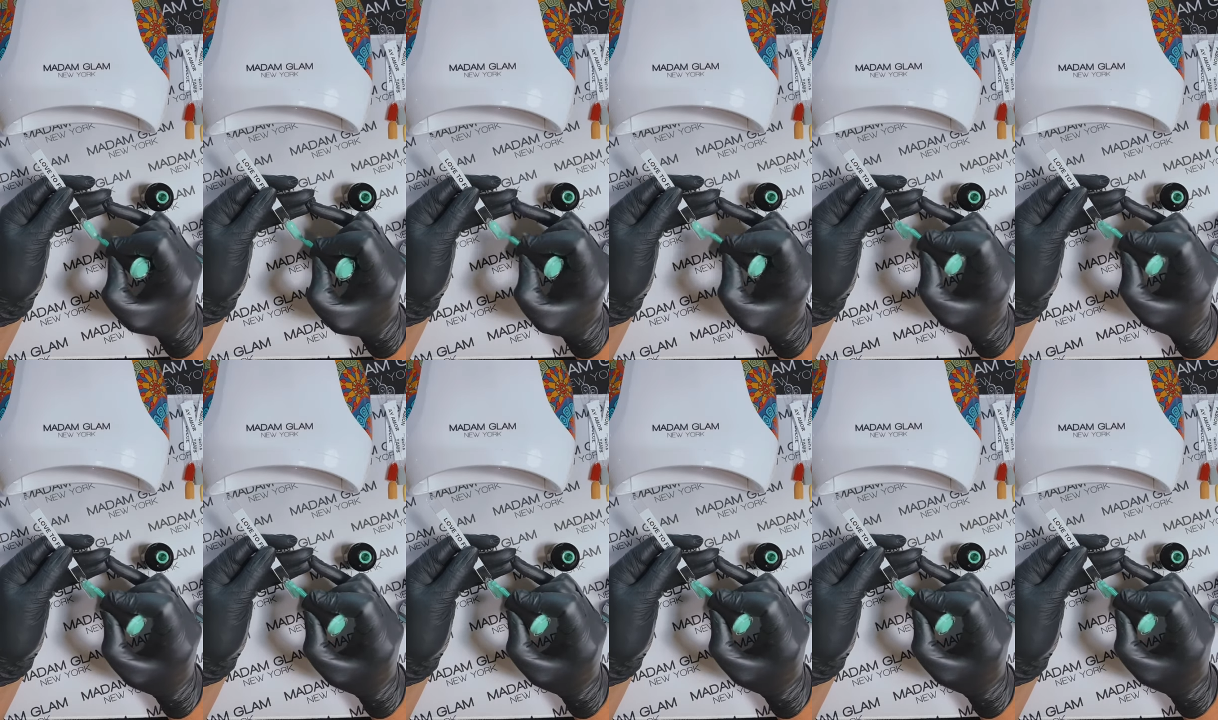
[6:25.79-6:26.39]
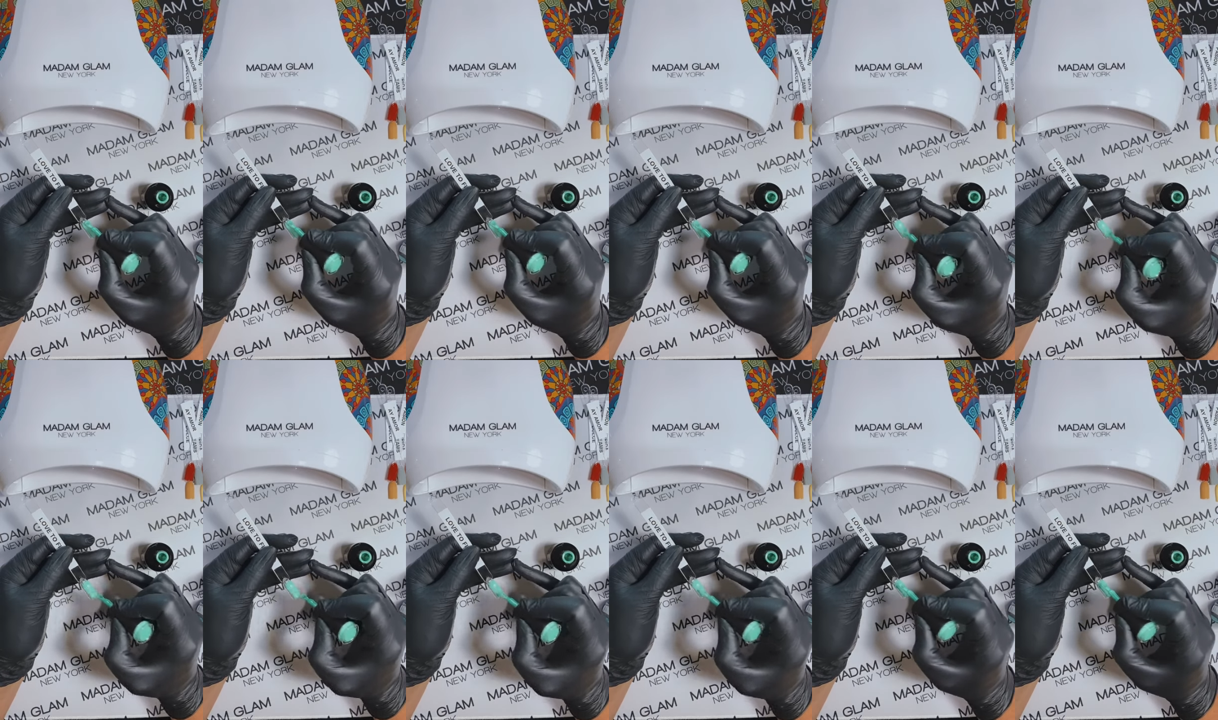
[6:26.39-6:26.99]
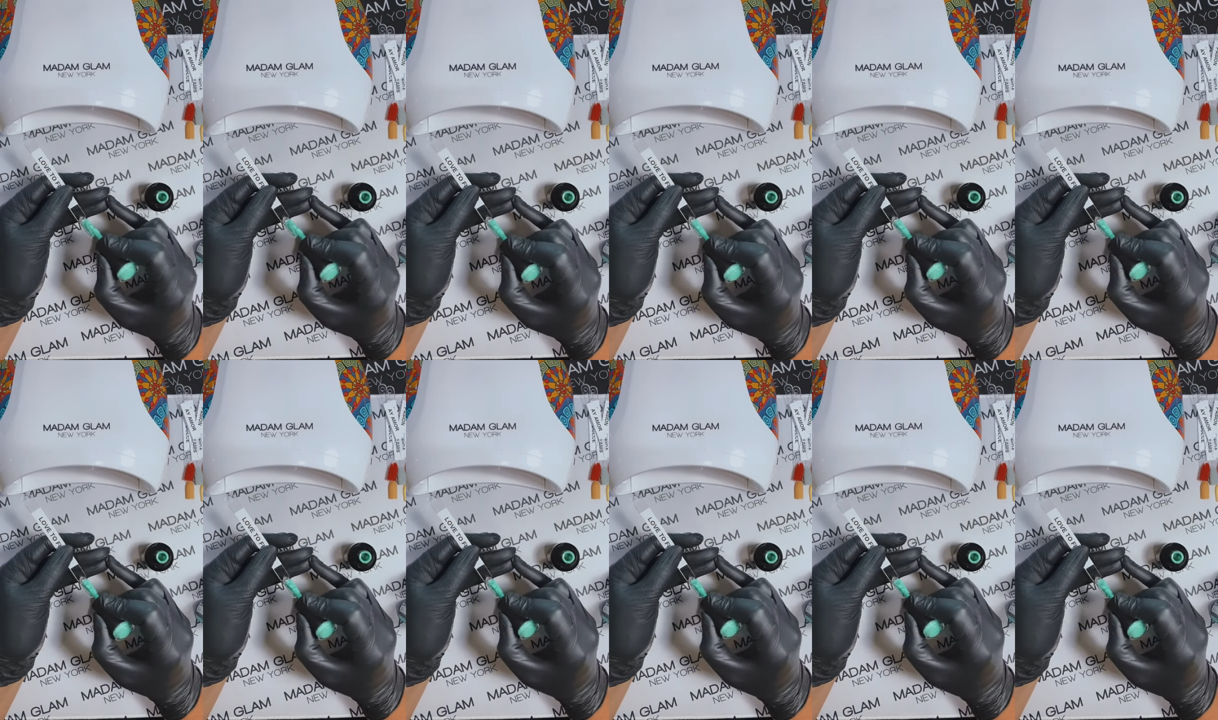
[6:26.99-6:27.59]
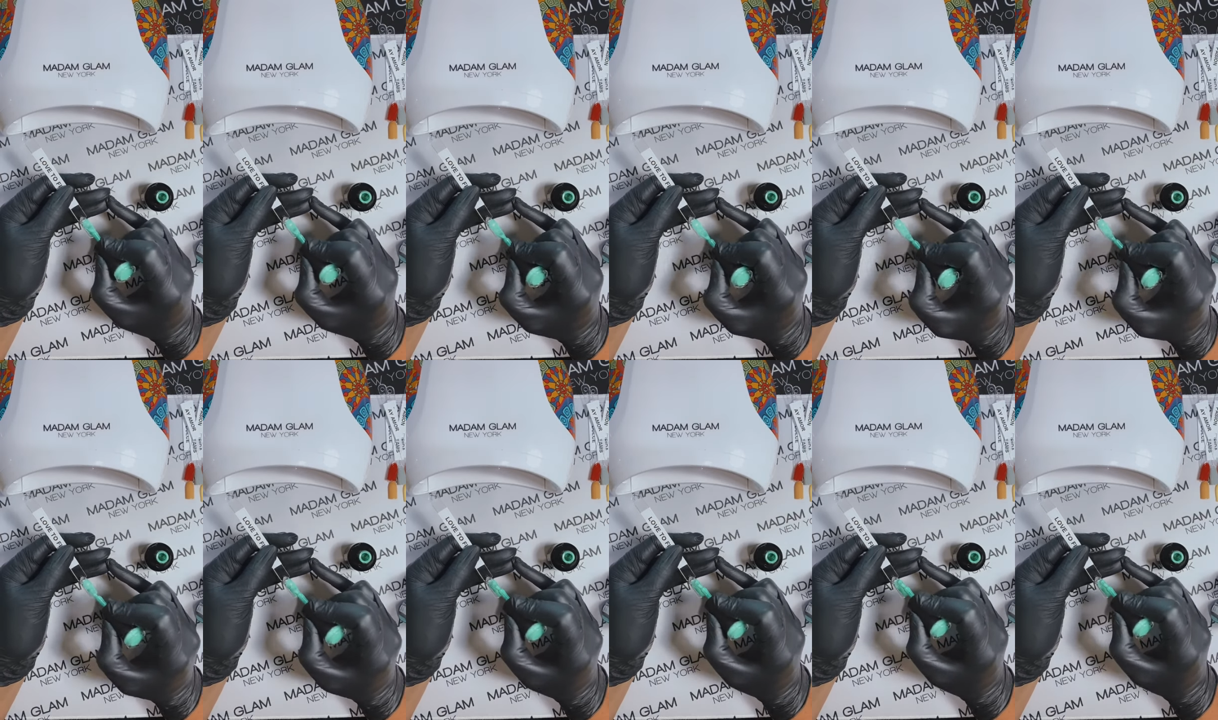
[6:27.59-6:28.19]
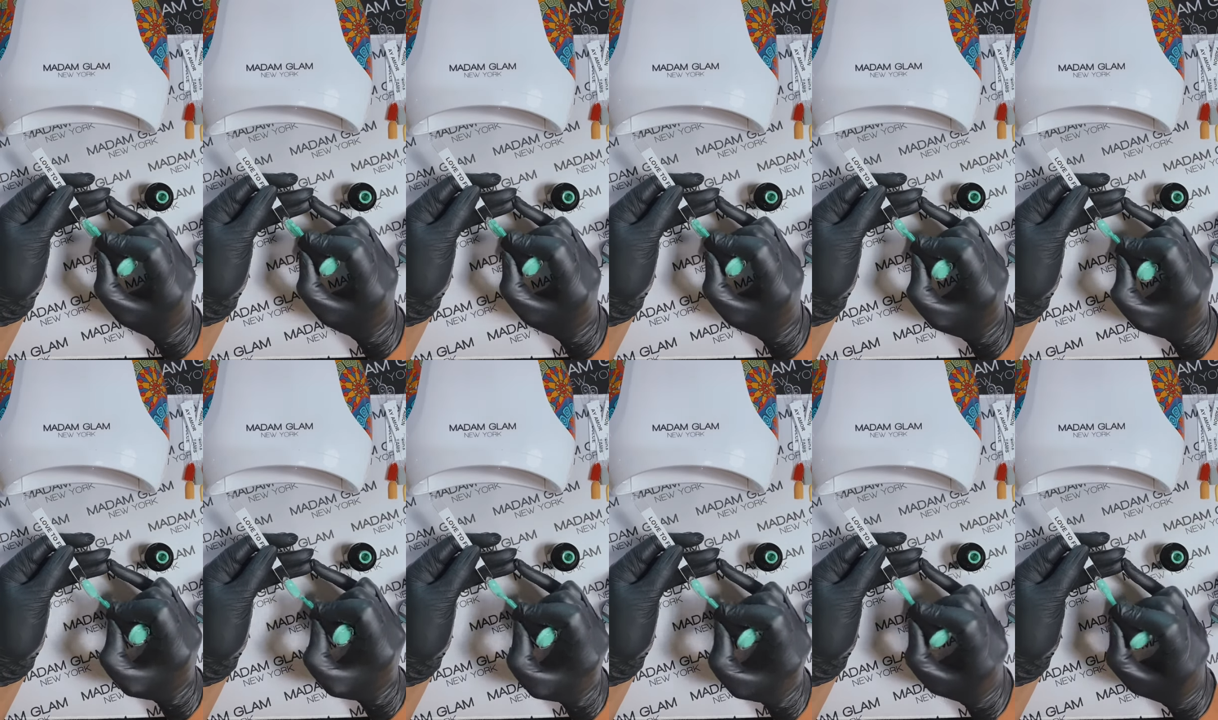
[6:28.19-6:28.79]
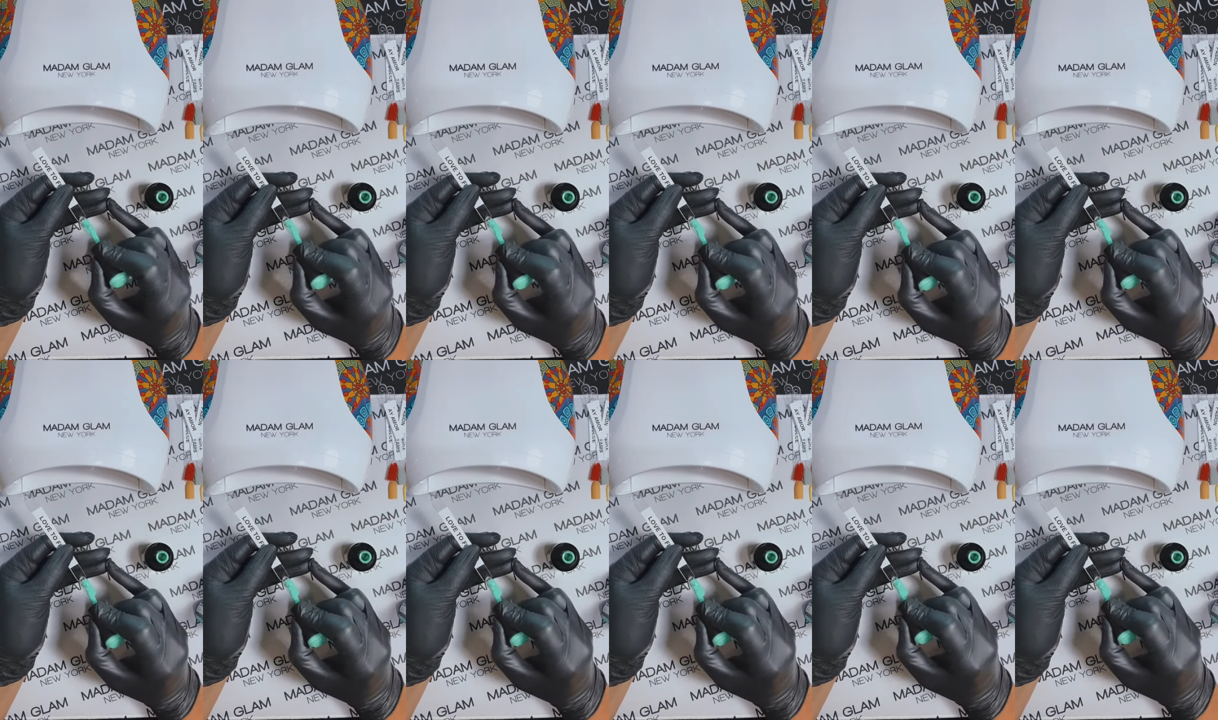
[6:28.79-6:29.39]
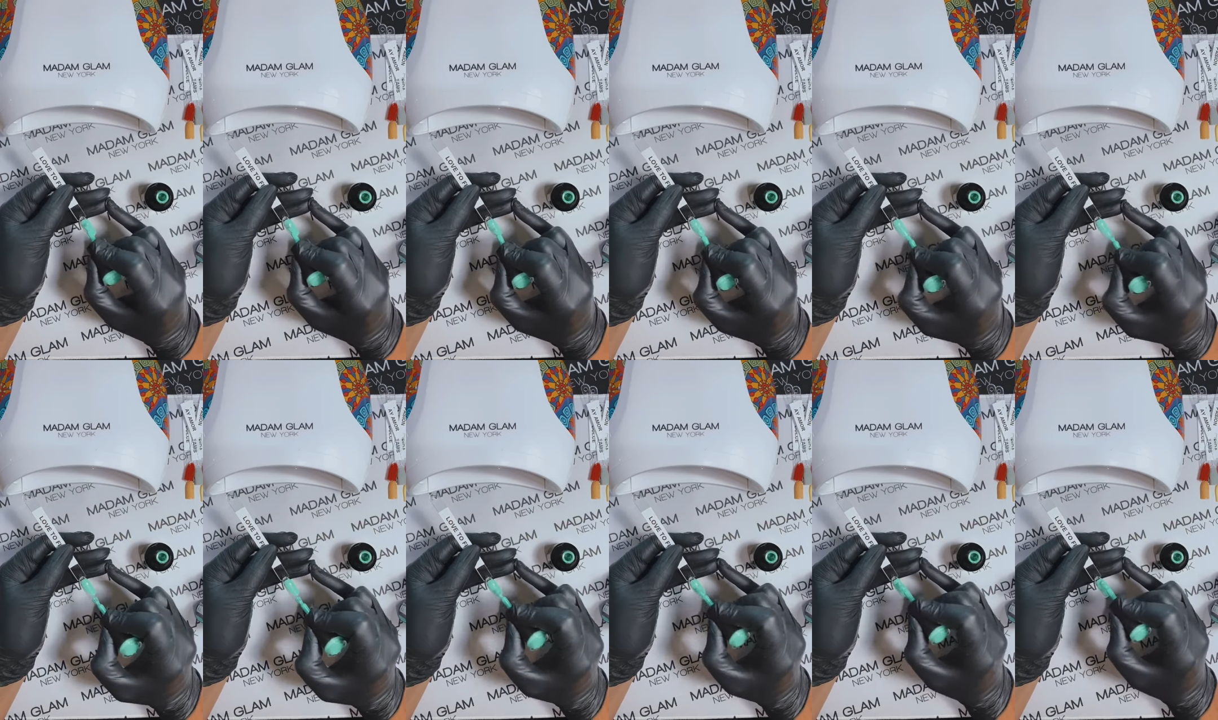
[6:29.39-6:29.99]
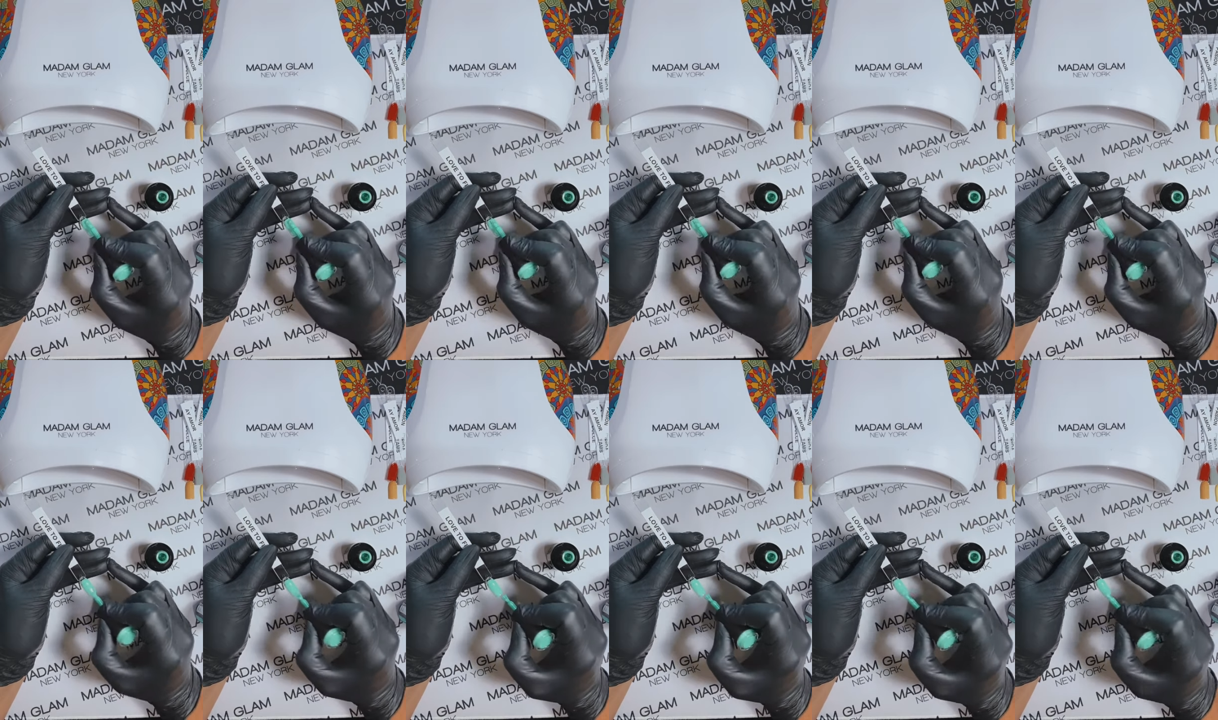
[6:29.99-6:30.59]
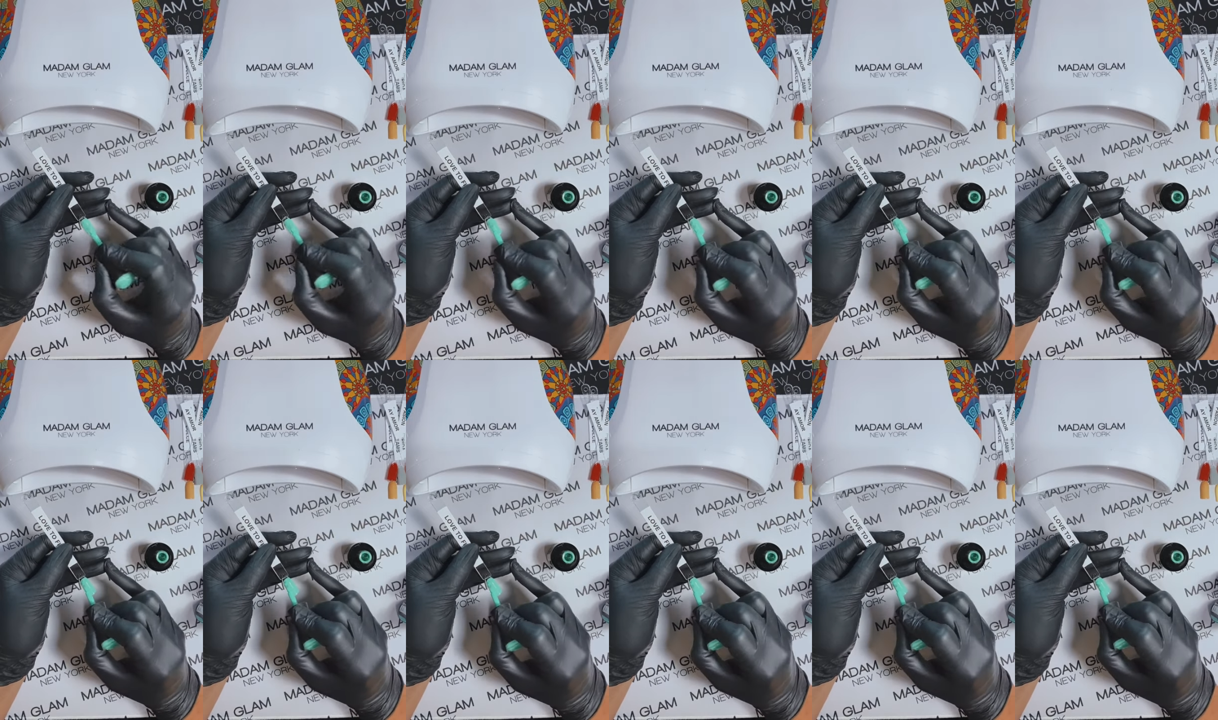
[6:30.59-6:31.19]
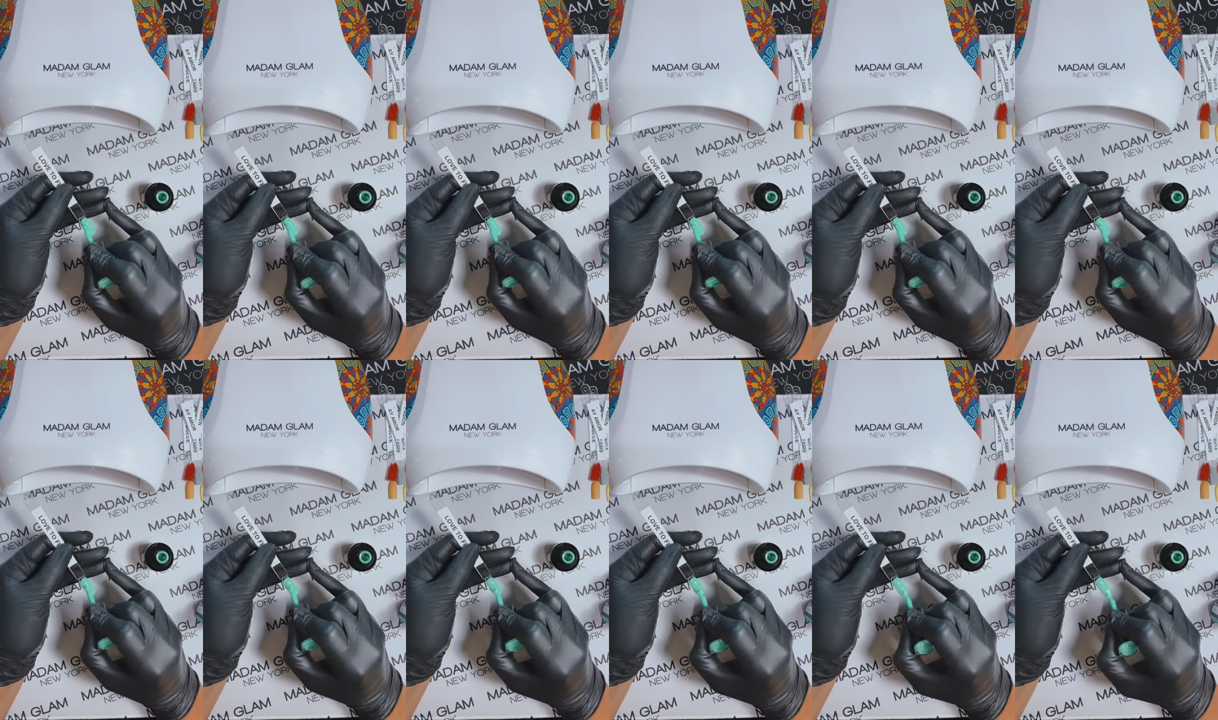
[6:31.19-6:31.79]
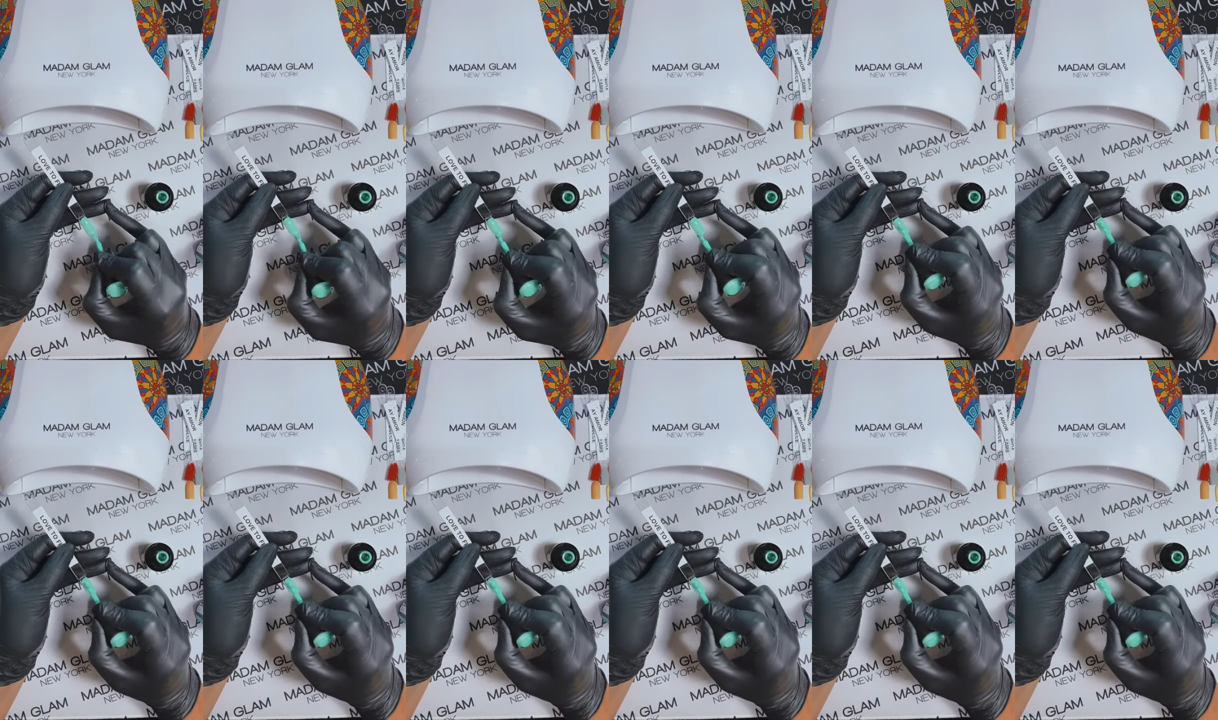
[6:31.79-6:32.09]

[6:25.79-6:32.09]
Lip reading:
[unreadable: no face in view]